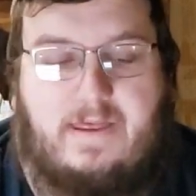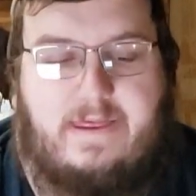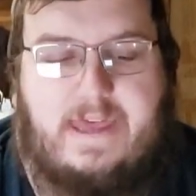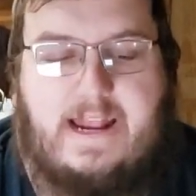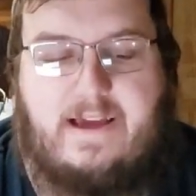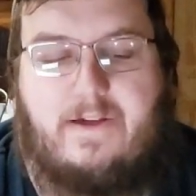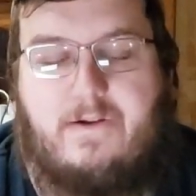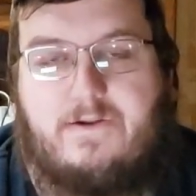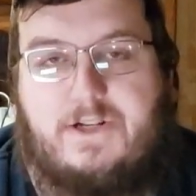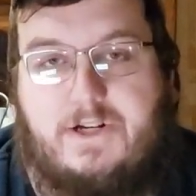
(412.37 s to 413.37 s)
That
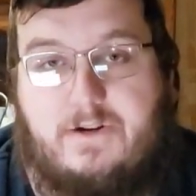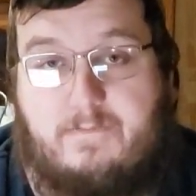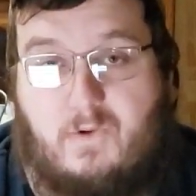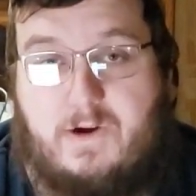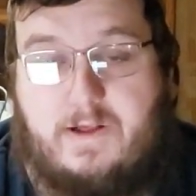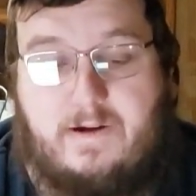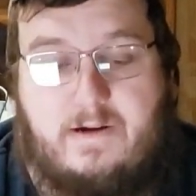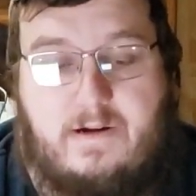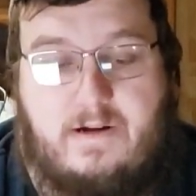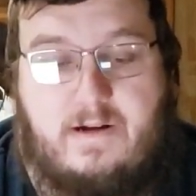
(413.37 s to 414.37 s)
includes your
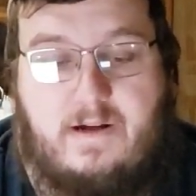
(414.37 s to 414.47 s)
boiler,